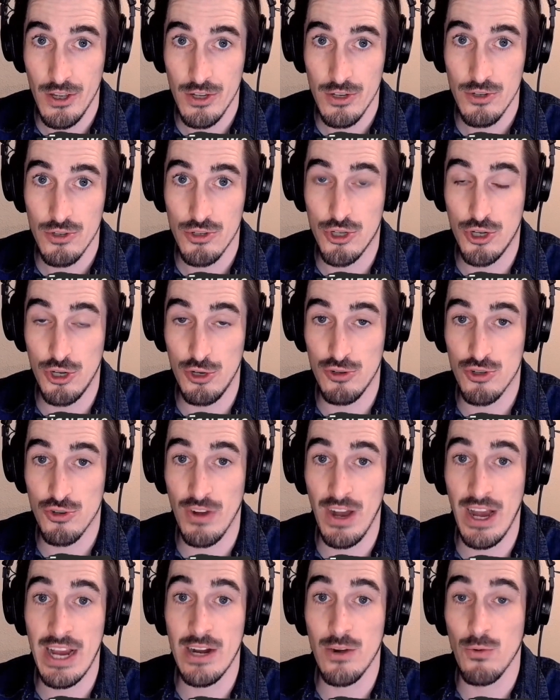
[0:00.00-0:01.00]
to try
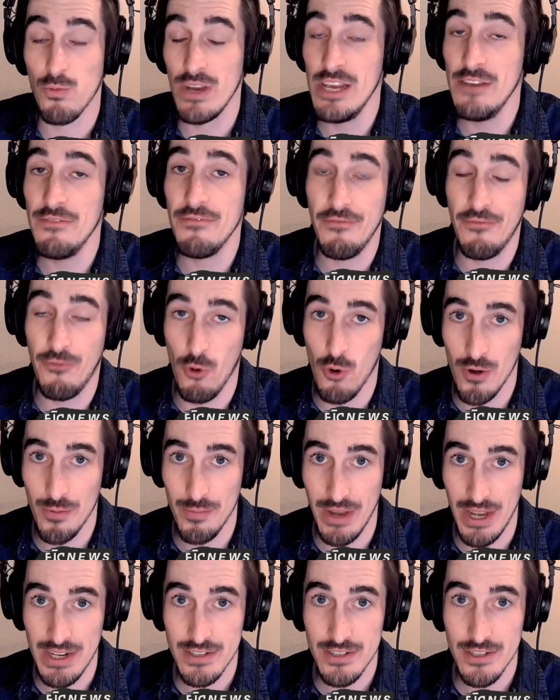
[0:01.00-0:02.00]
and reform
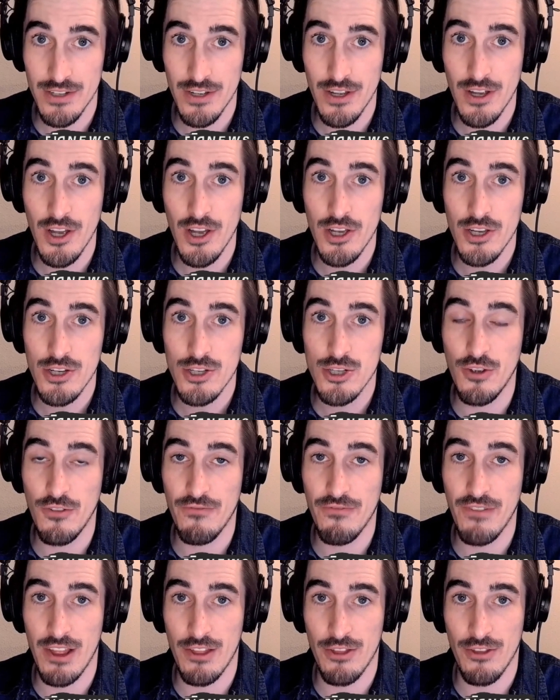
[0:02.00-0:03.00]
it to
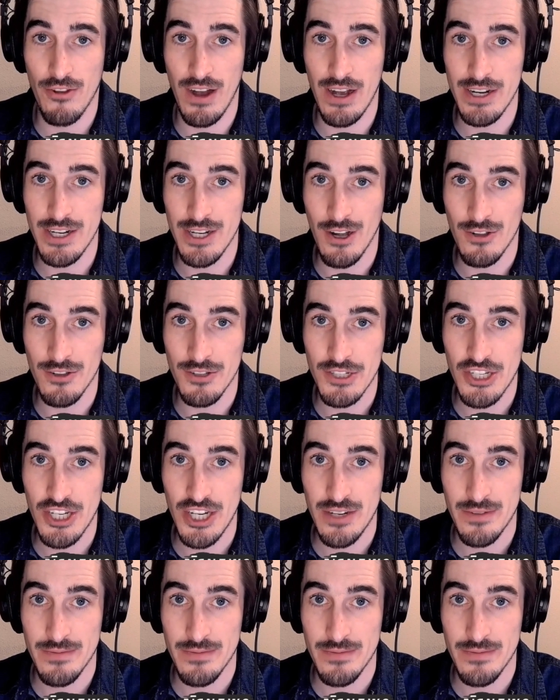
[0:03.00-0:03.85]
fit their ideology.